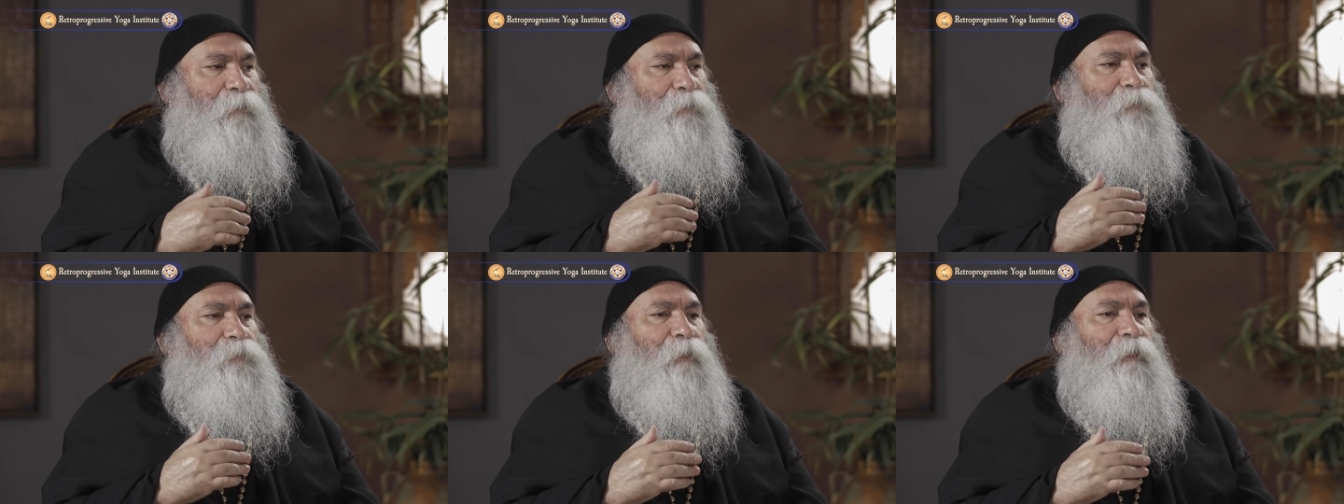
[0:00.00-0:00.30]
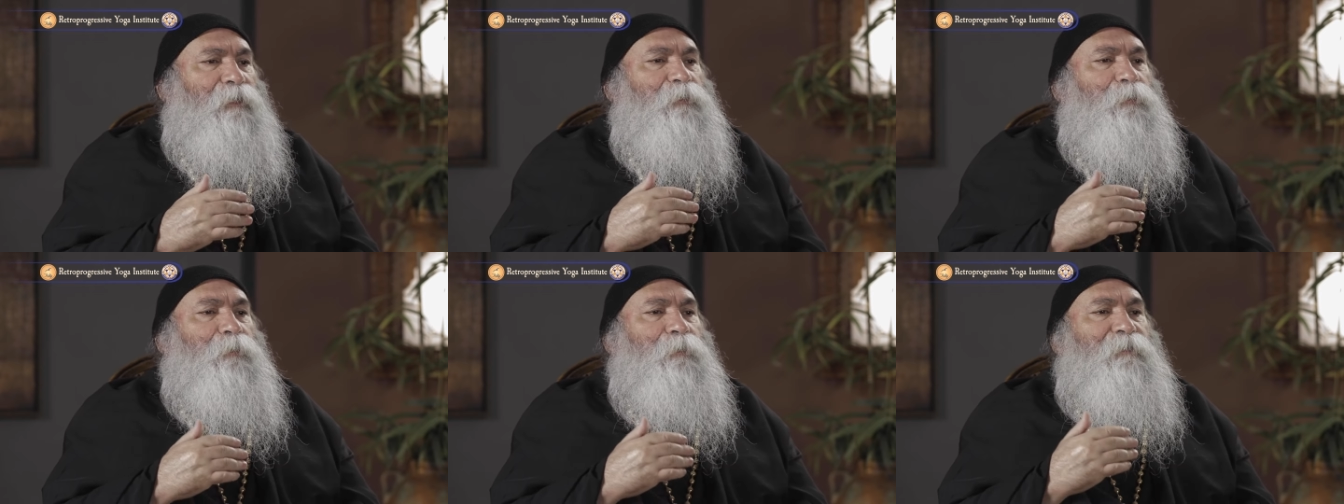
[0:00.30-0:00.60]

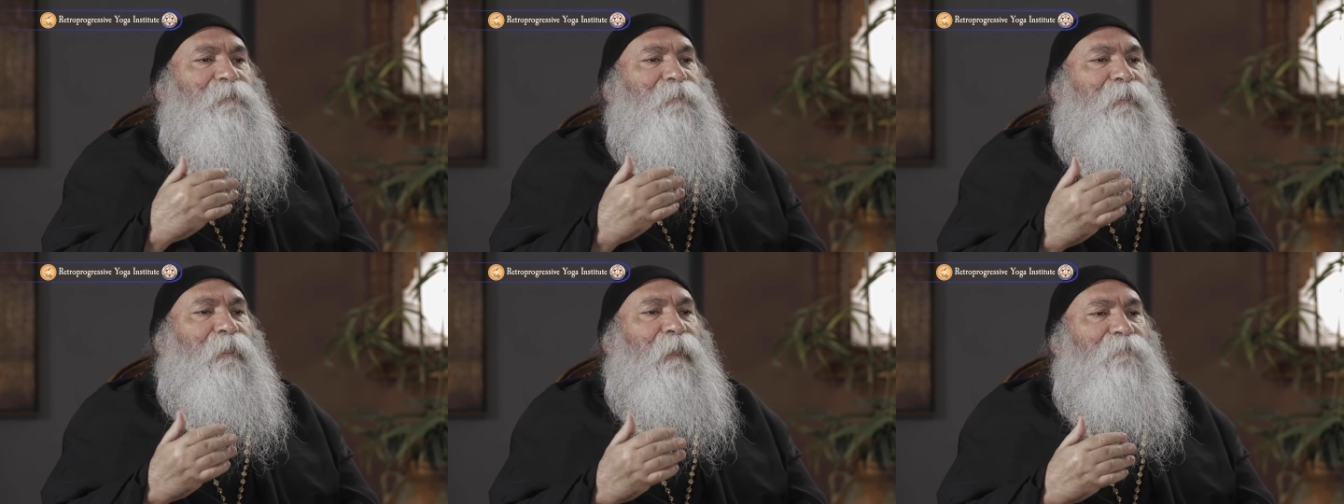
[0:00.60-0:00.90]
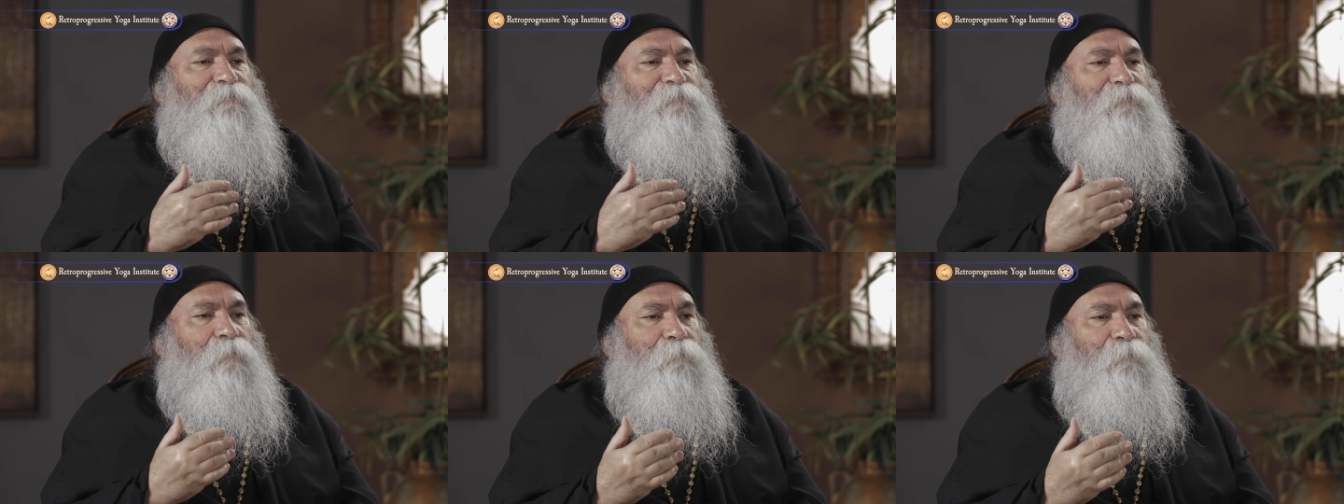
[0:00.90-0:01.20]
try to
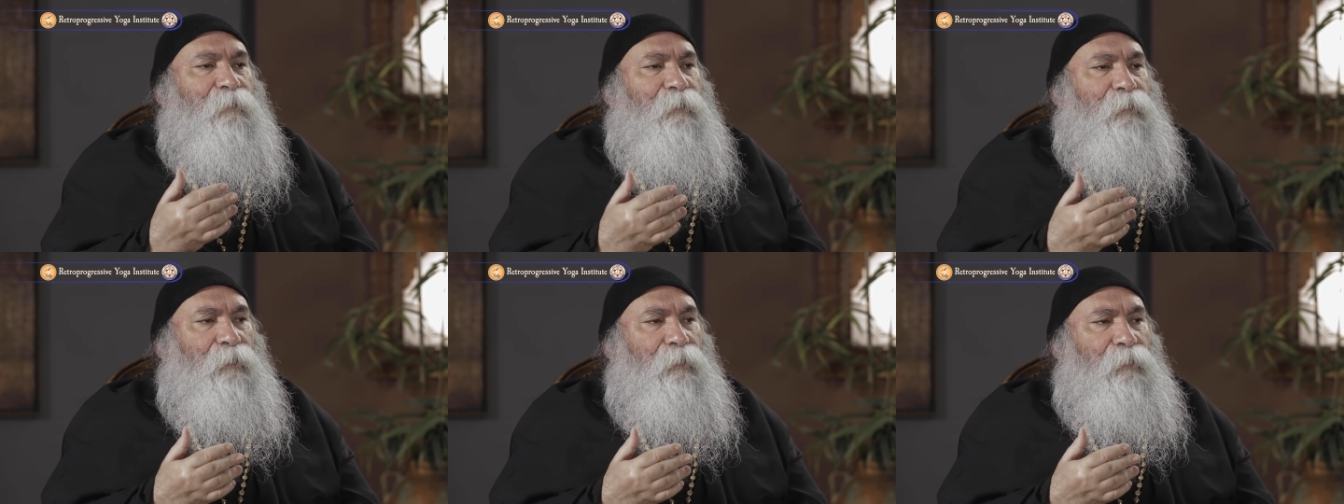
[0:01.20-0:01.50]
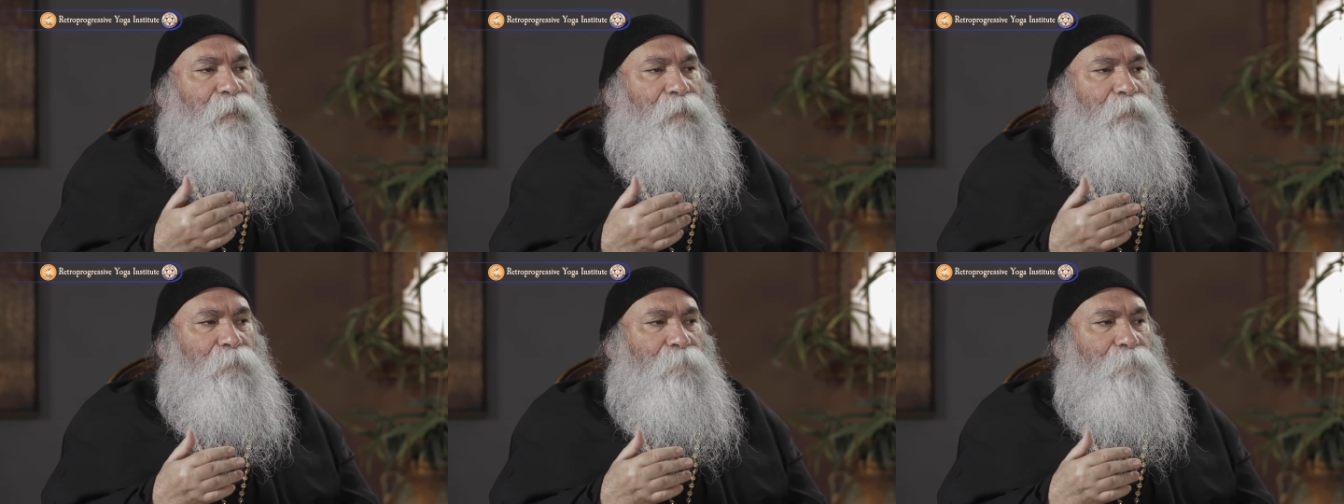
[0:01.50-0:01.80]
escape from the
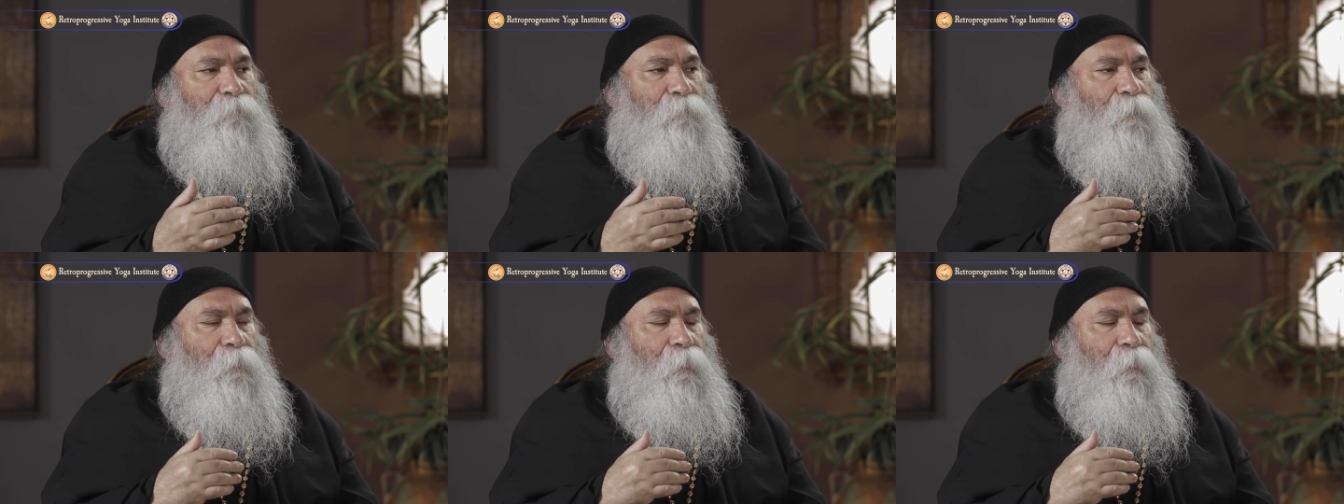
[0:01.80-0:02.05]
ego